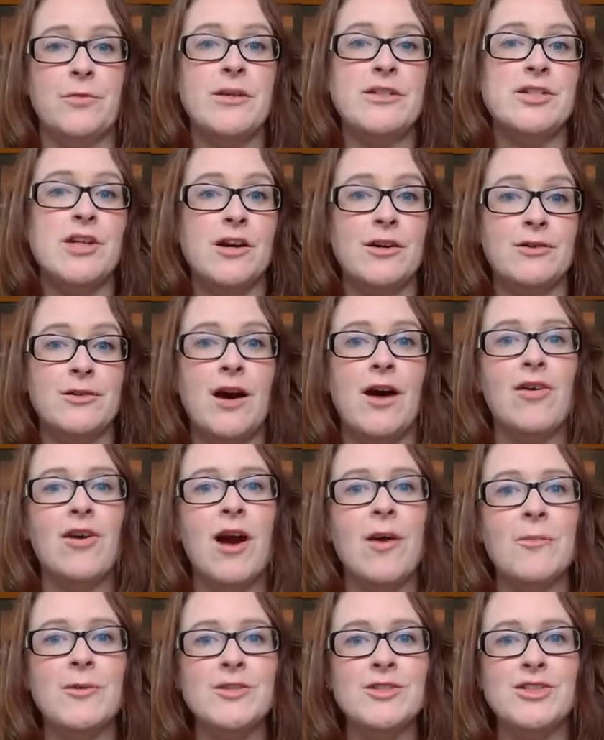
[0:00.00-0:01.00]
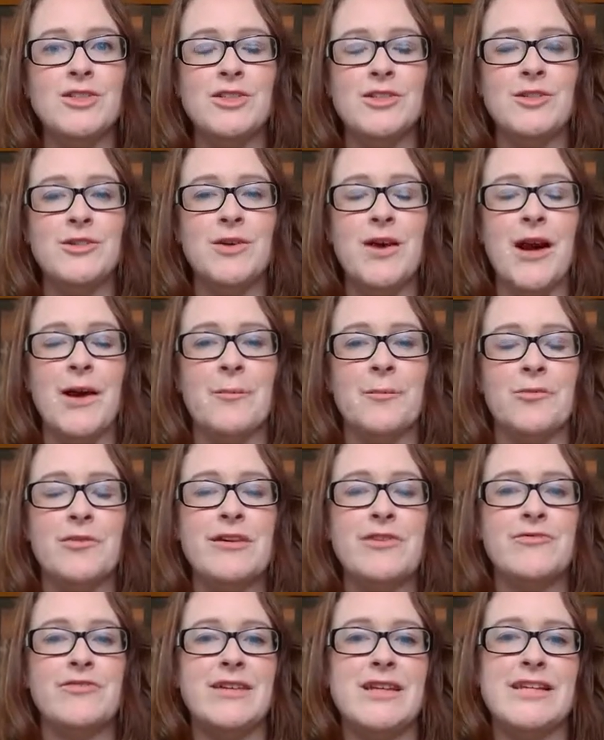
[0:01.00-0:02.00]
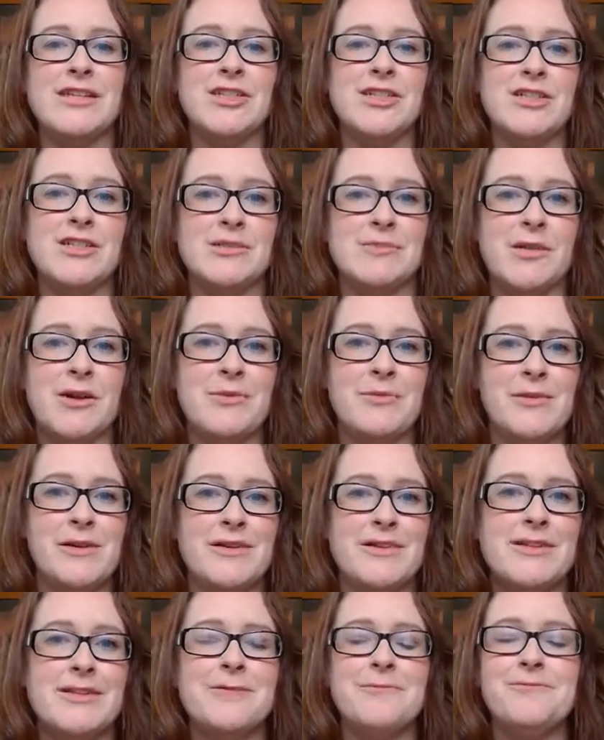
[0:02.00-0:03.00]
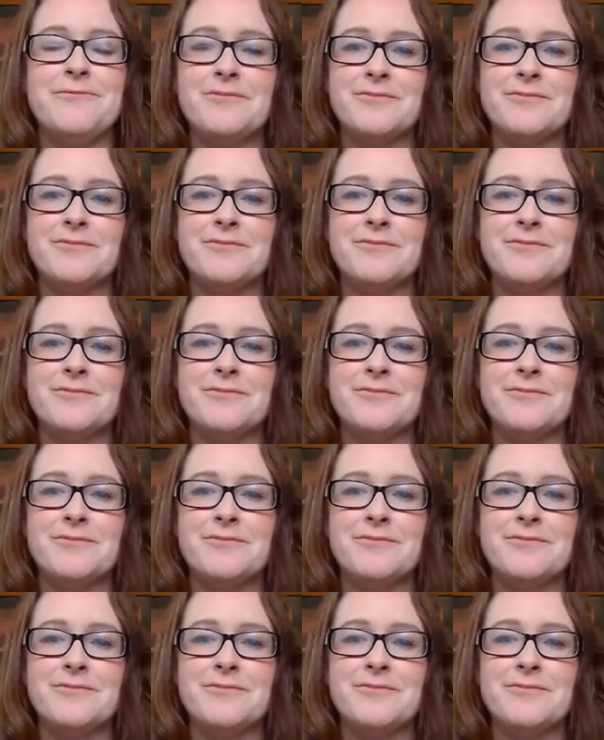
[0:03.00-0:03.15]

which I'll come on to briefly in just a moment.